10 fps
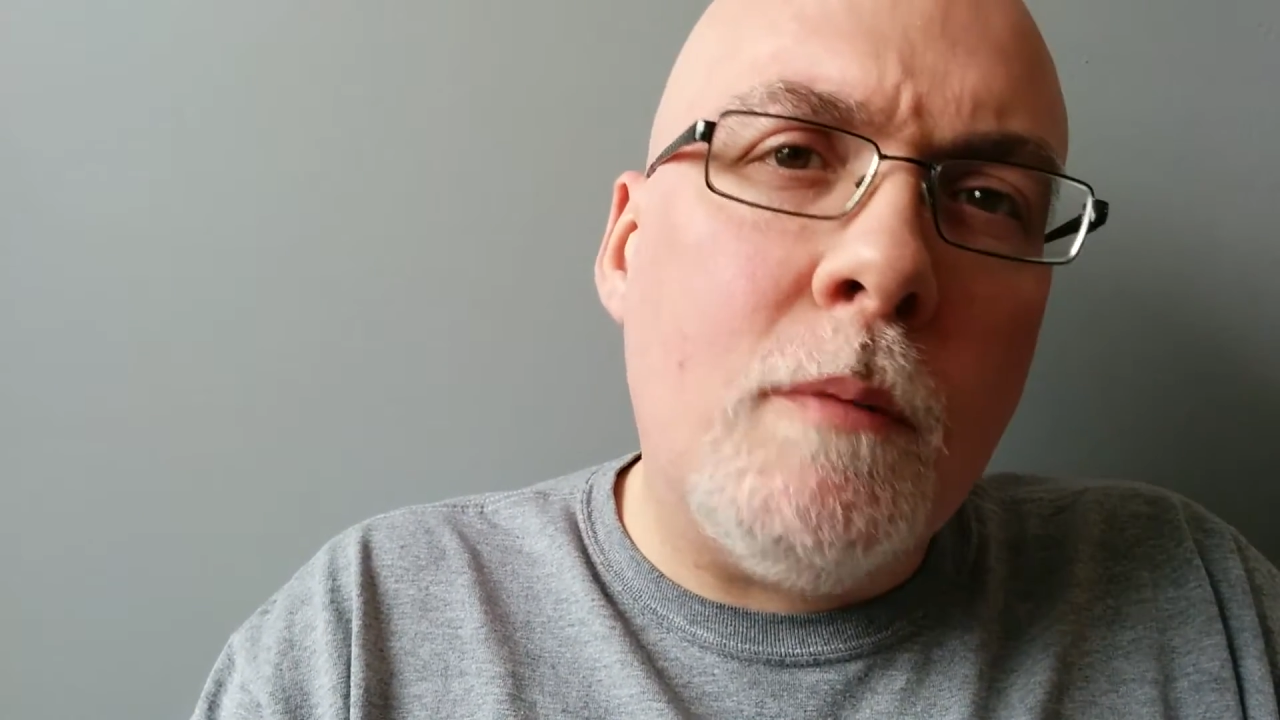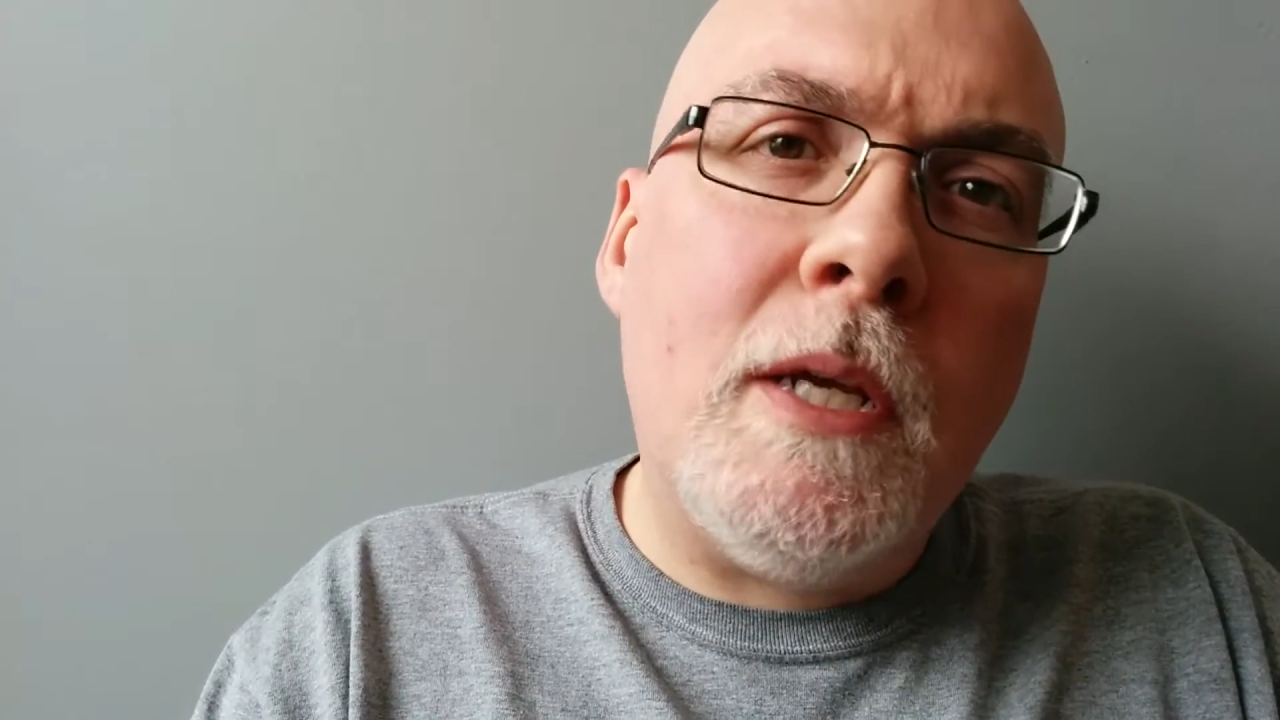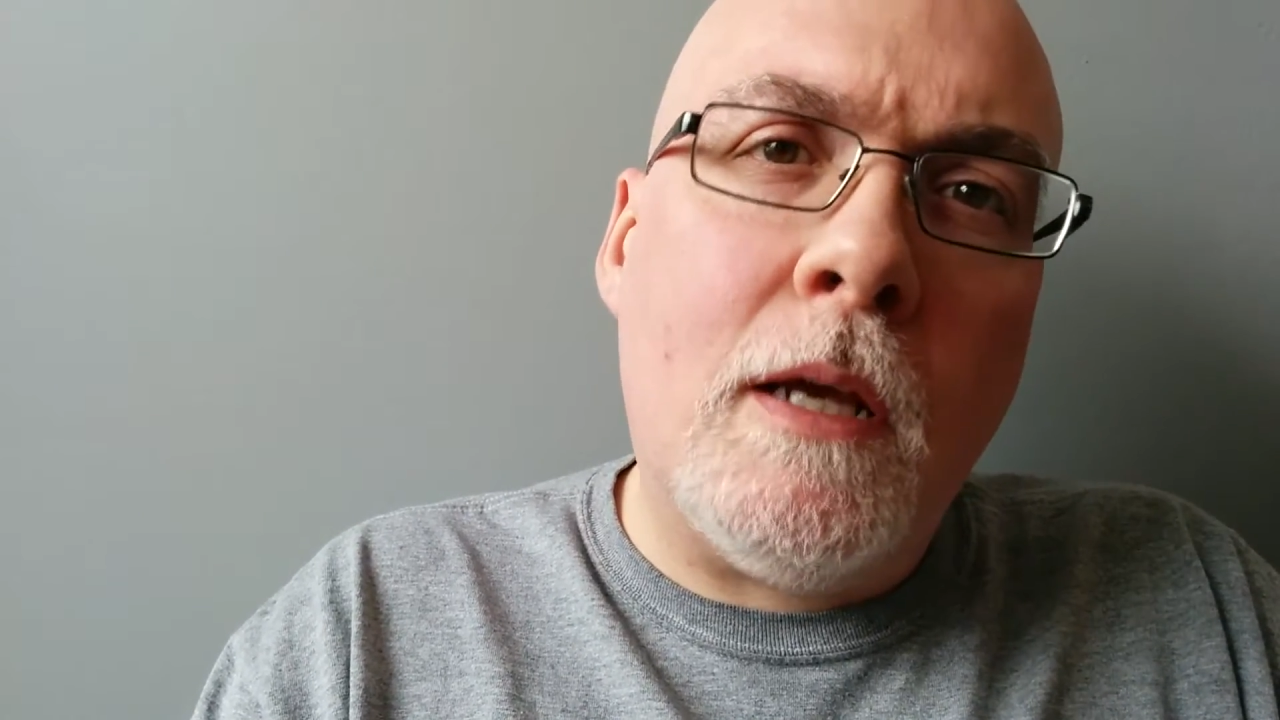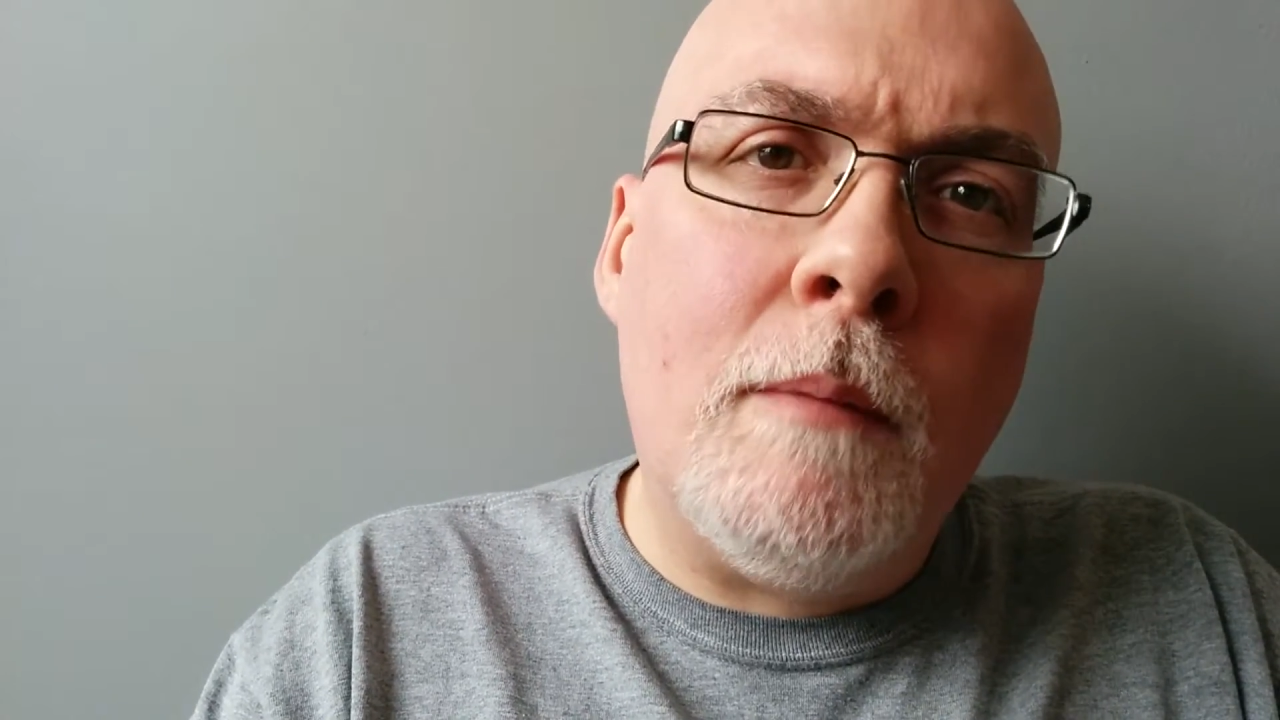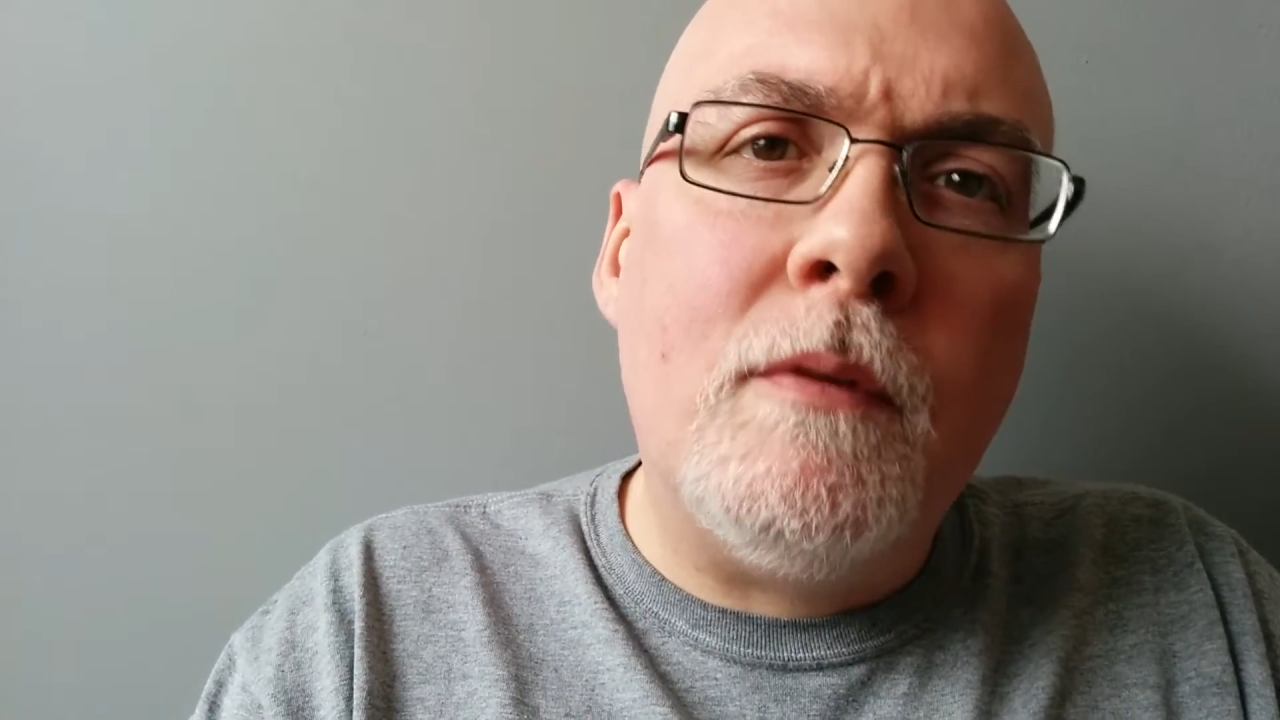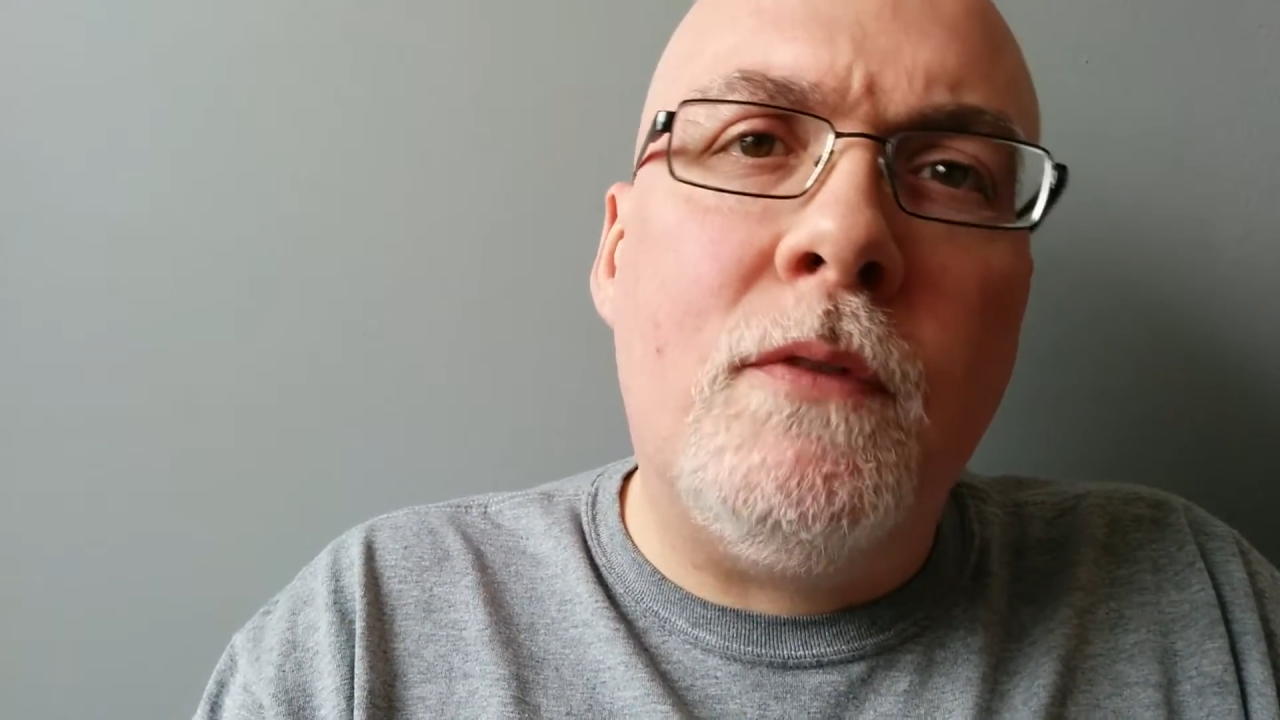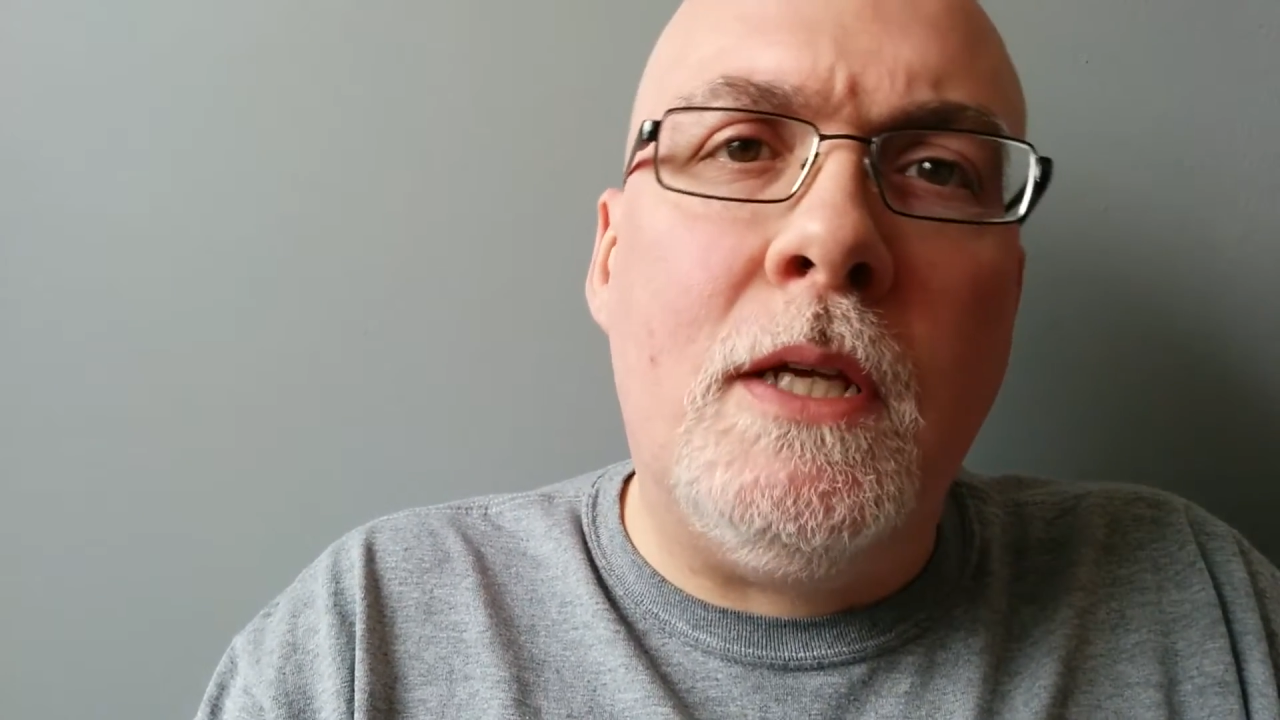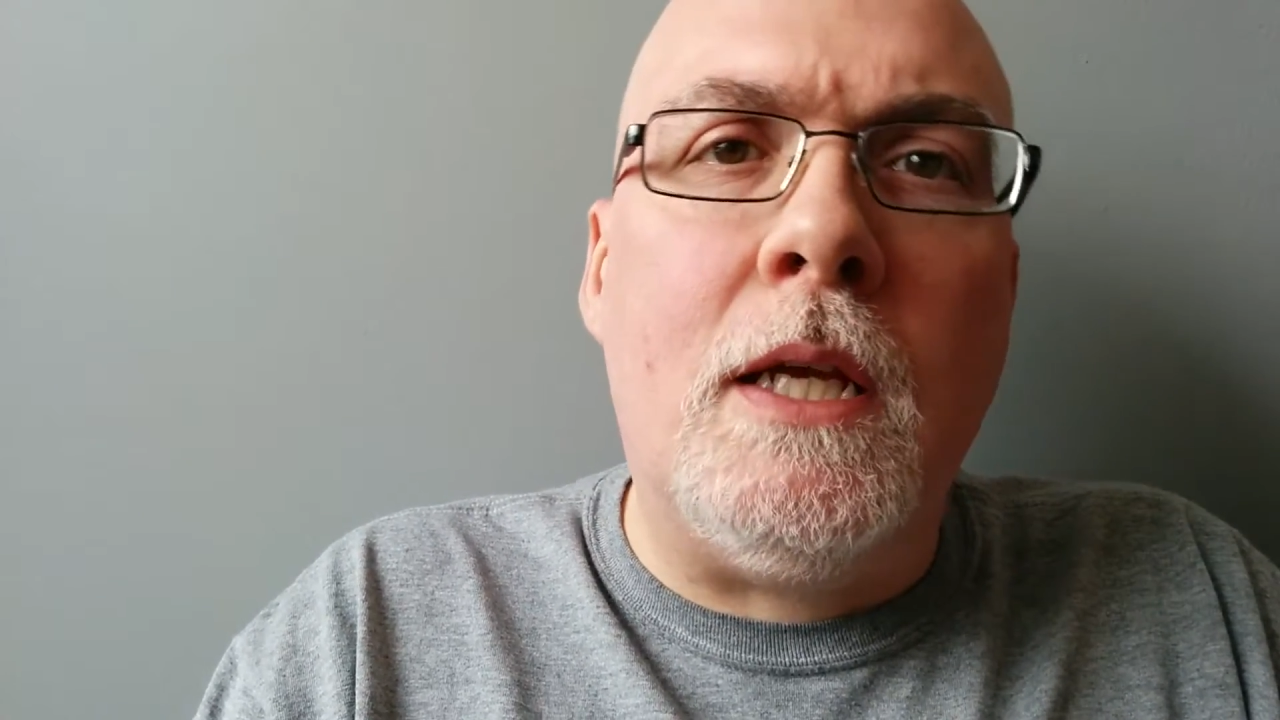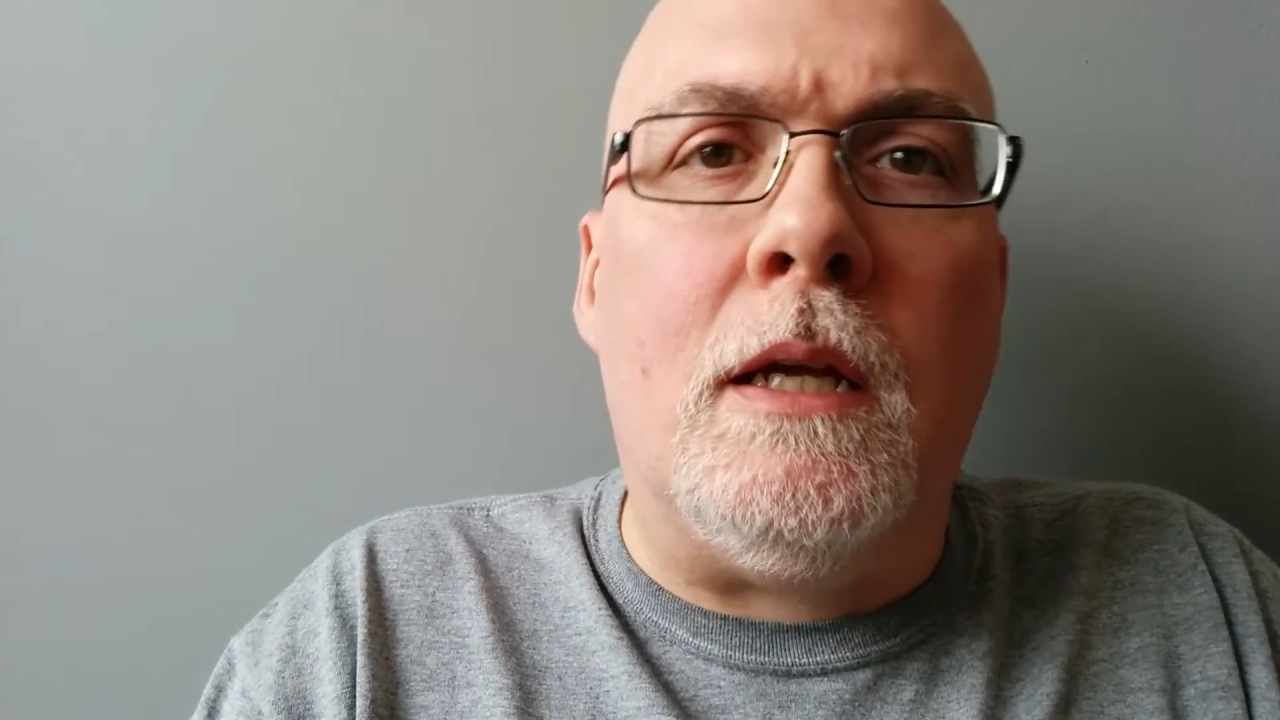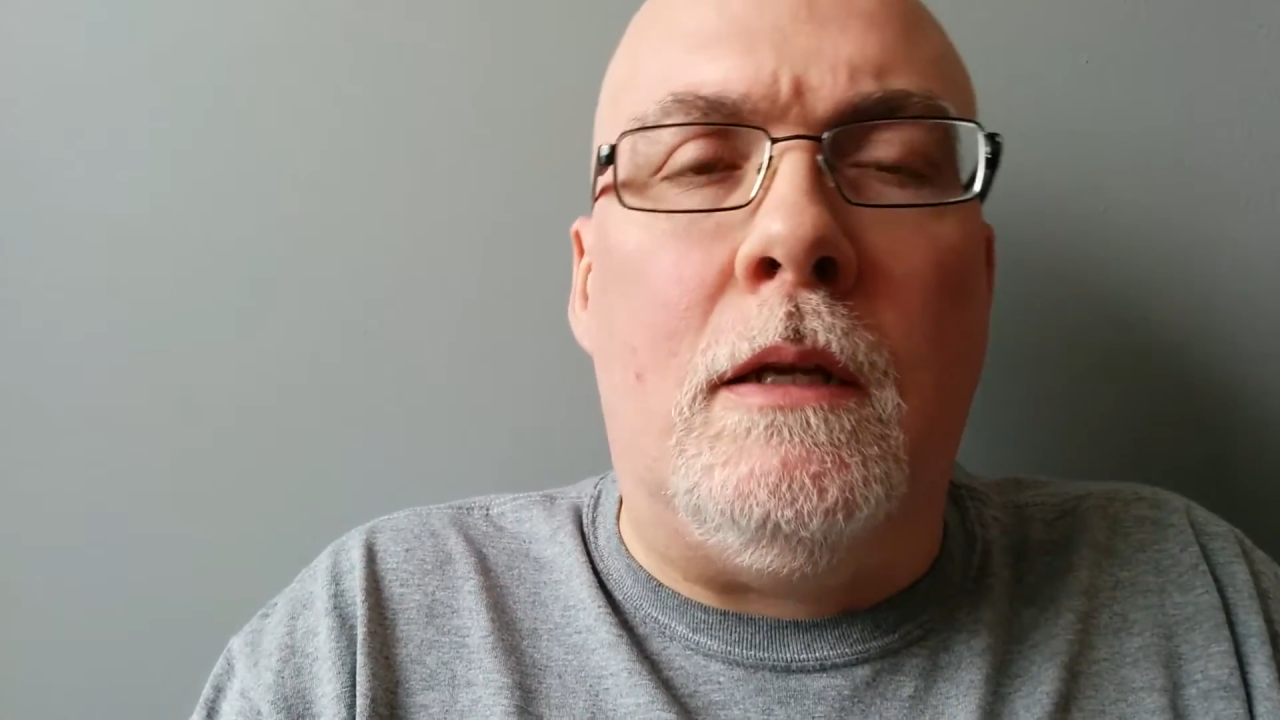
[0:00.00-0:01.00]
become a
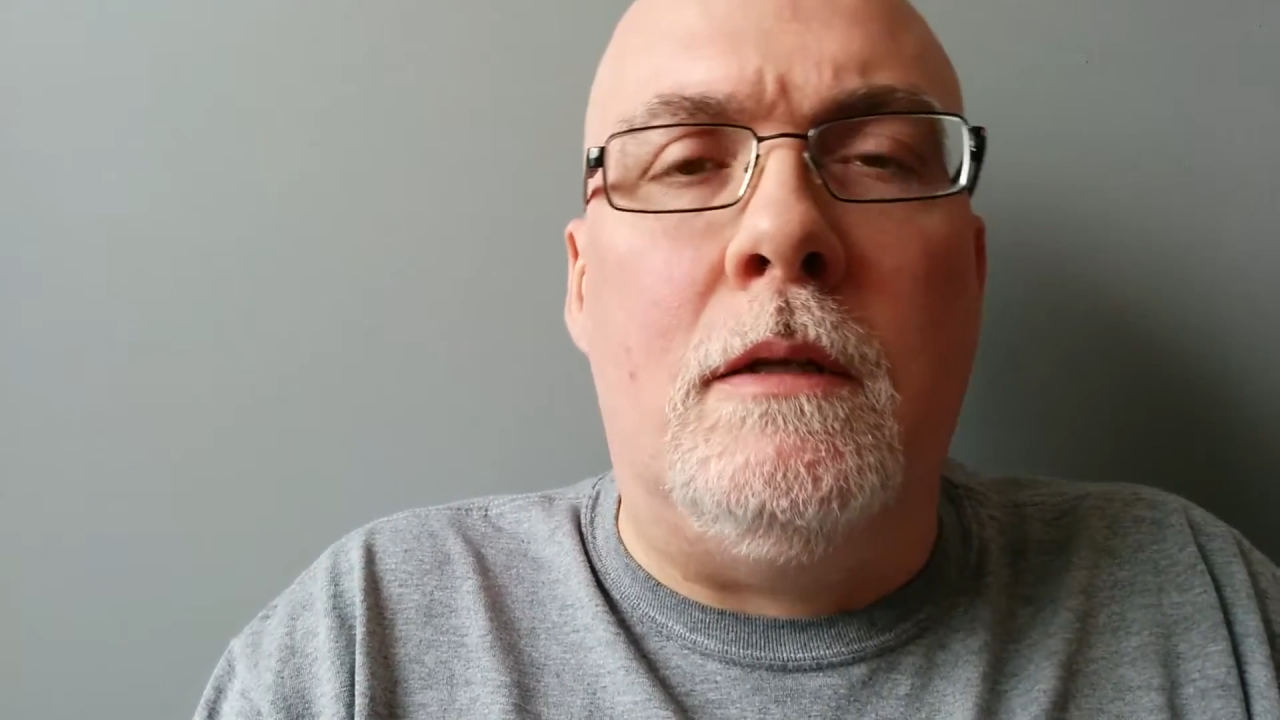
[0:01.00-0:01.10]
vegan?